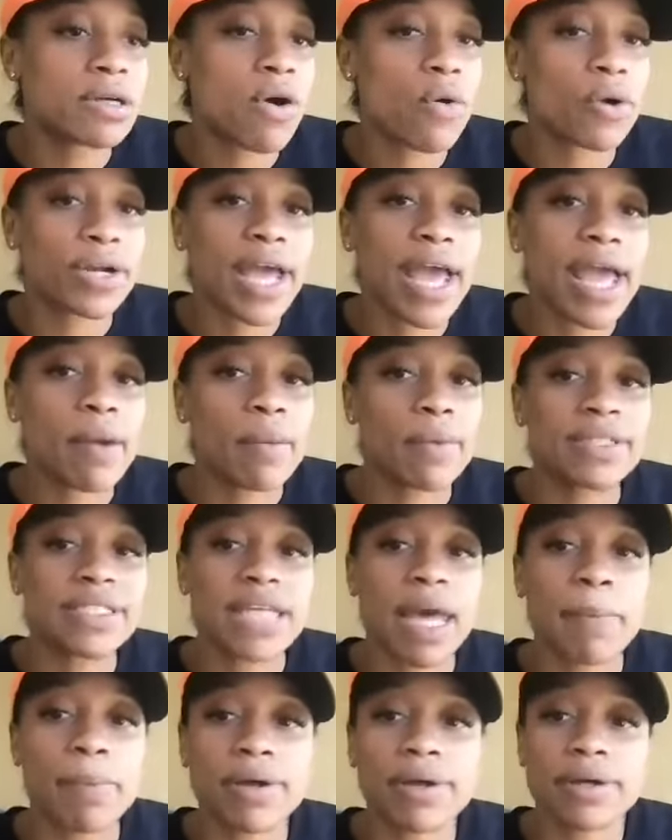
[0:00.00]
Or dang, what
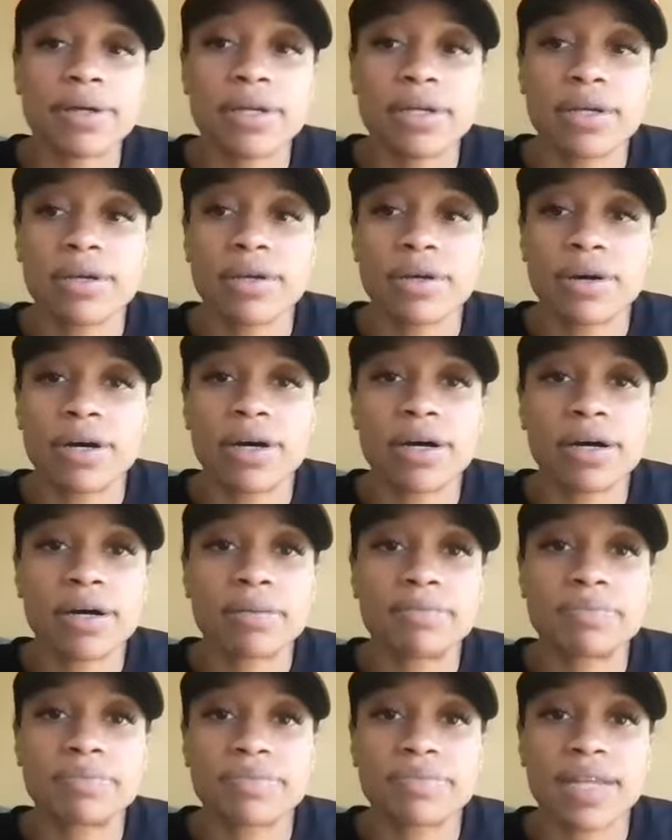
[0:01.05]
type of,
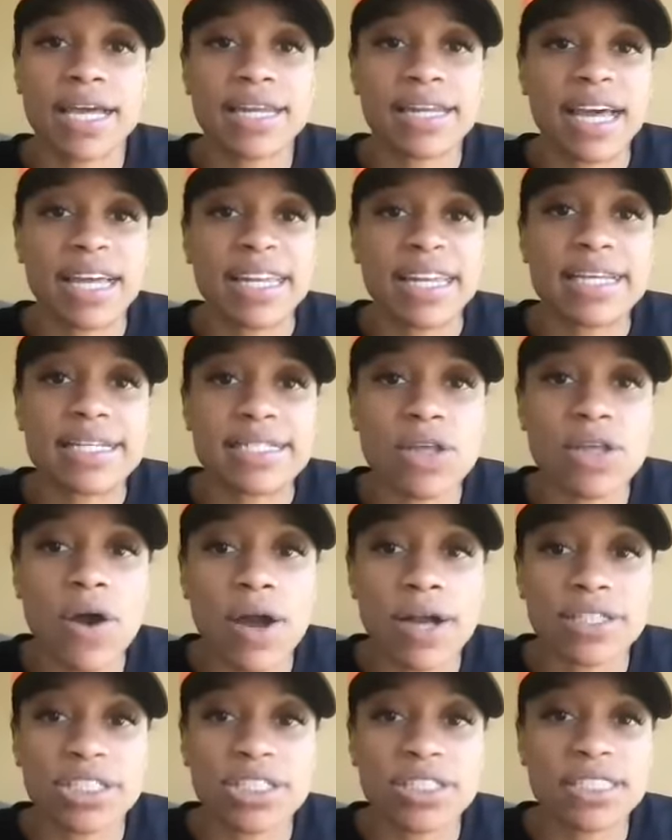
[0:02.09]
I need a
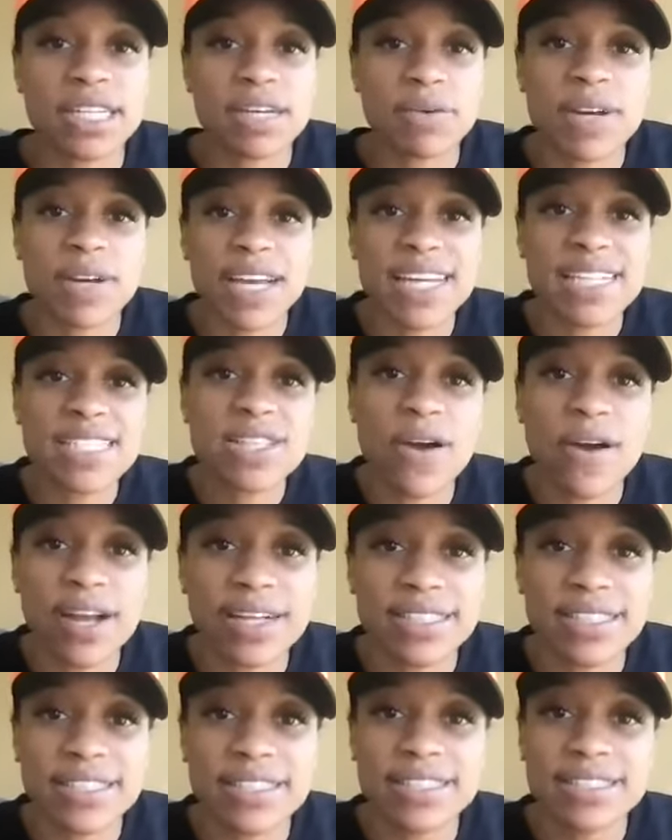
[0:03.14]
starch. What kind of
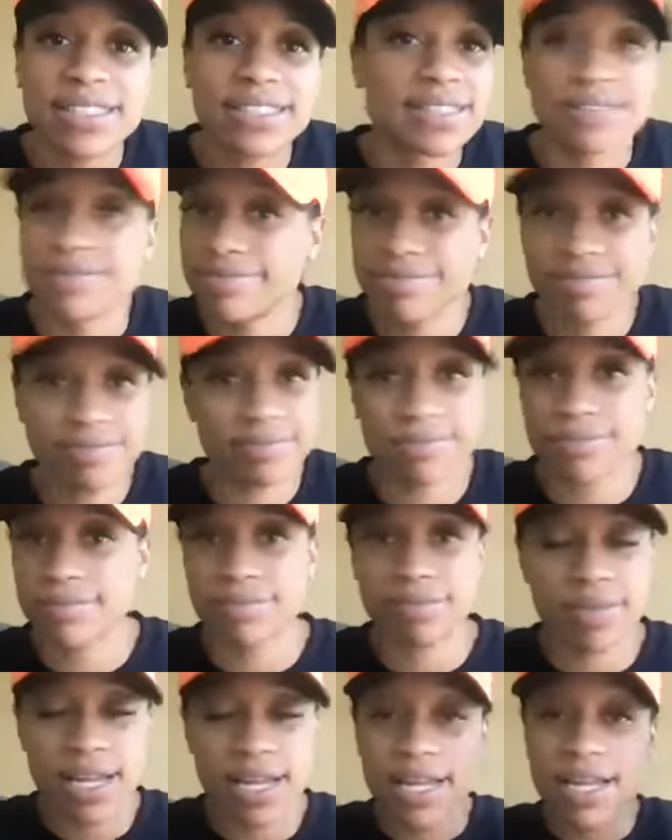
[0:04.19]
starch?
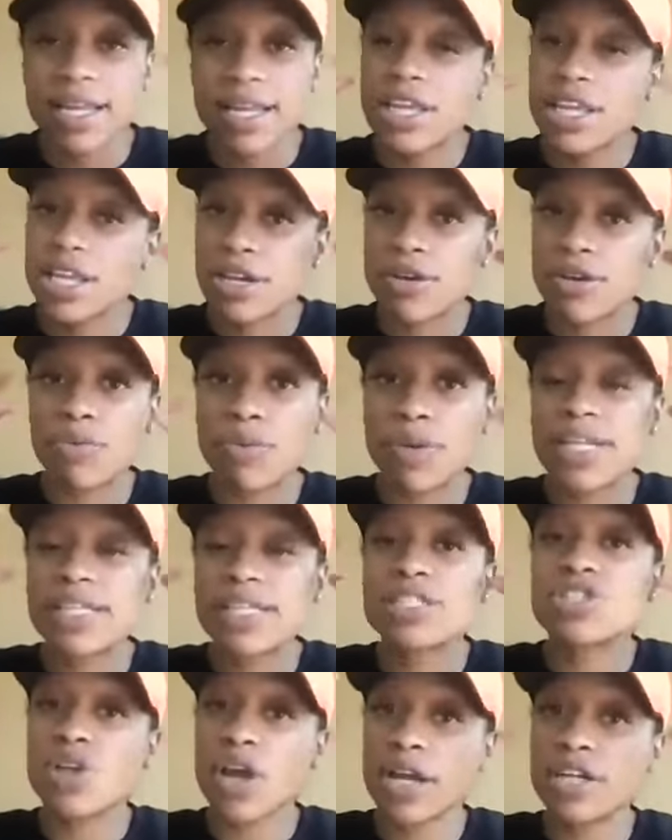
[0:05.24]

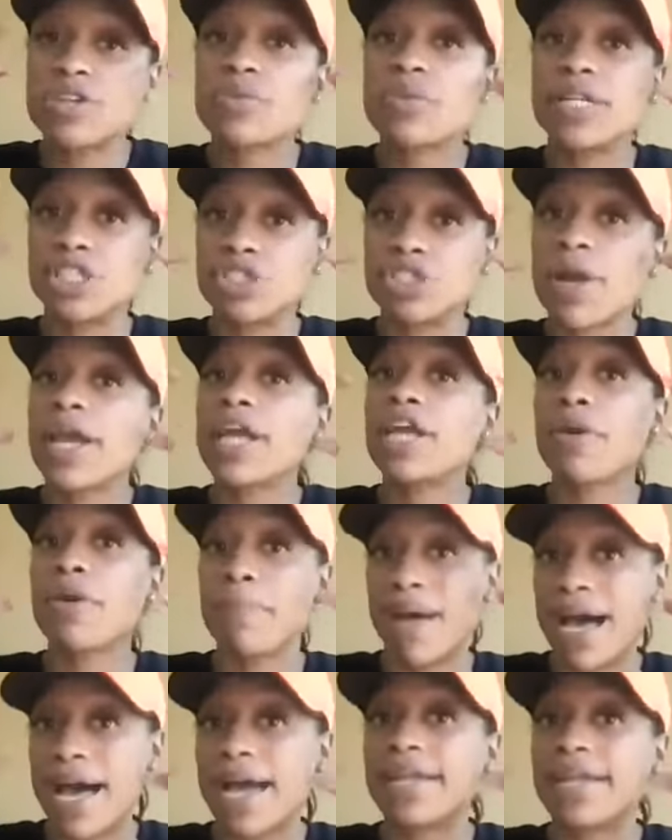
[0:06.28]
Start to retrain your
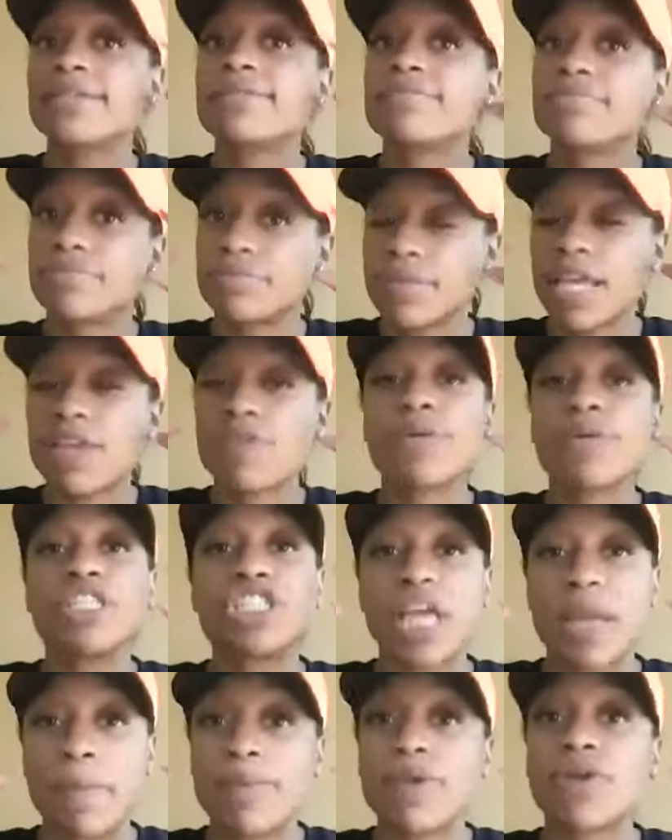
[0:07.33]
mind. and
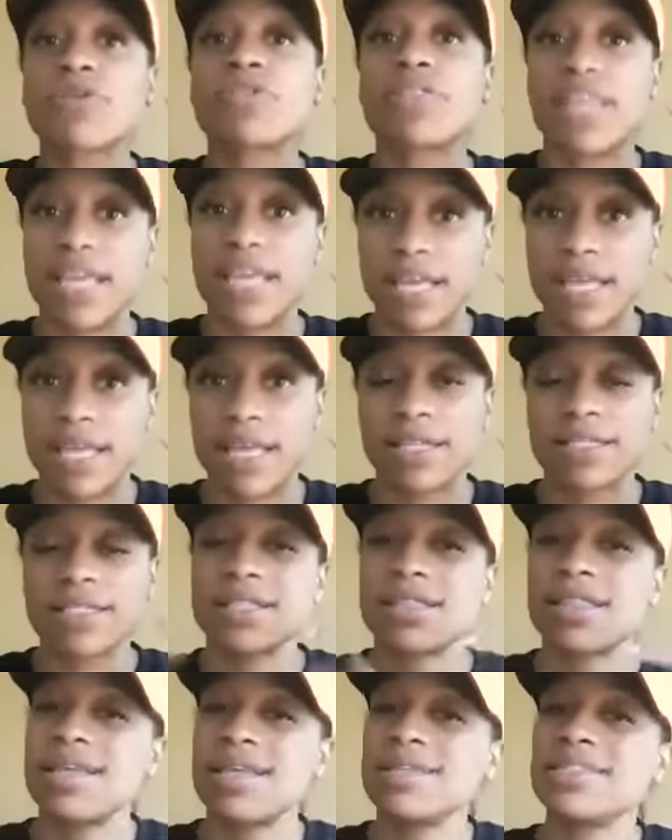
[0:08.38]
reshape your thinking to
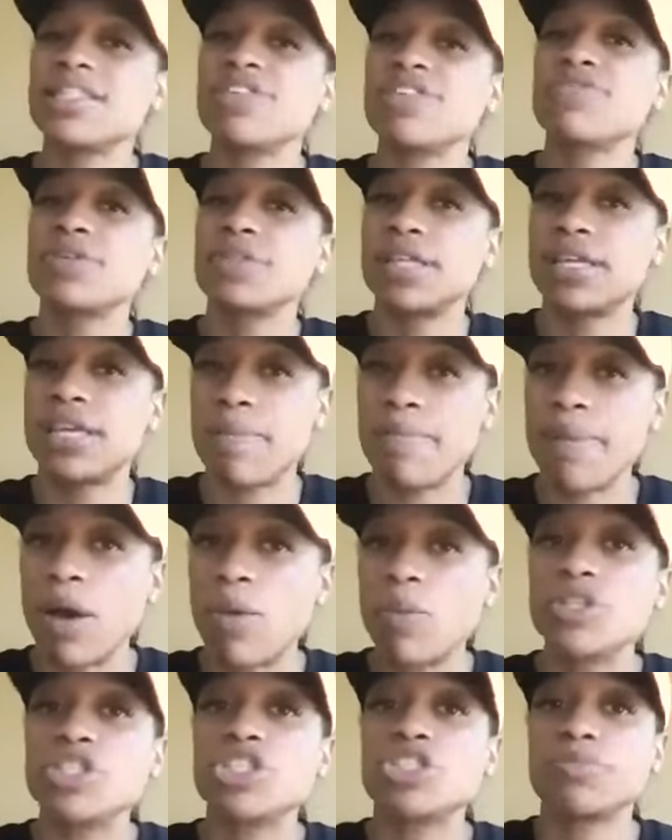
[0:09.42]
think differently
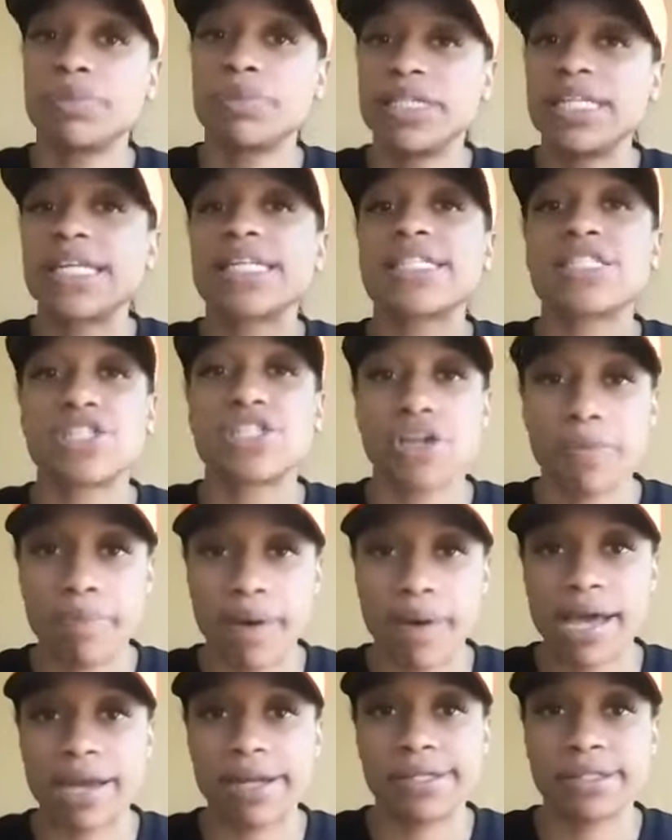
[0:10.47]
about what you're putting into your
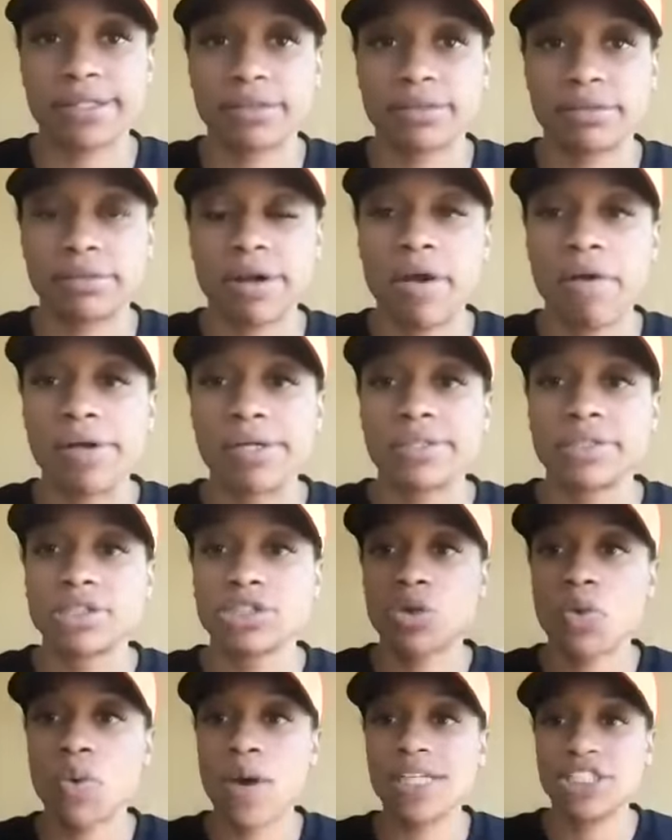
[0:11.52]
body.
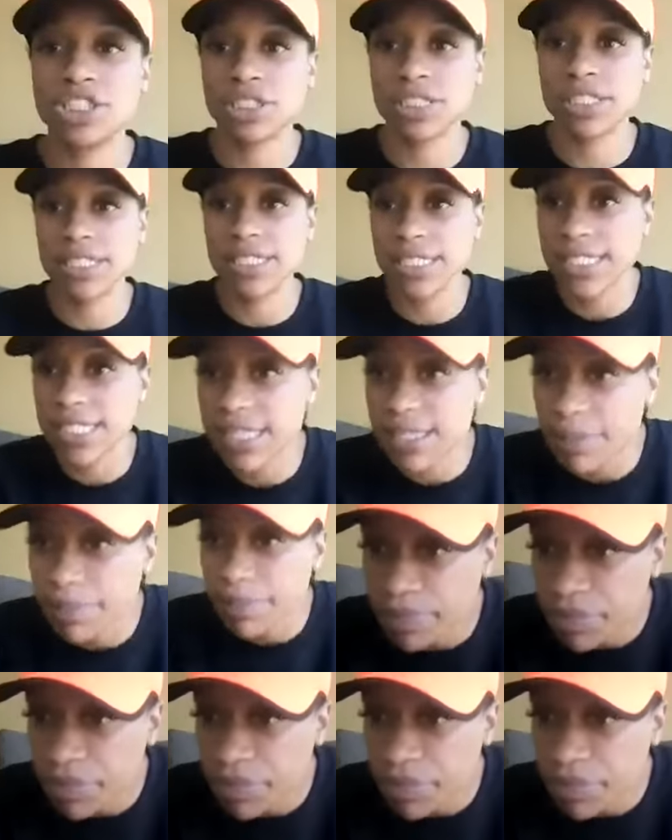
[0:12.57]
Questions?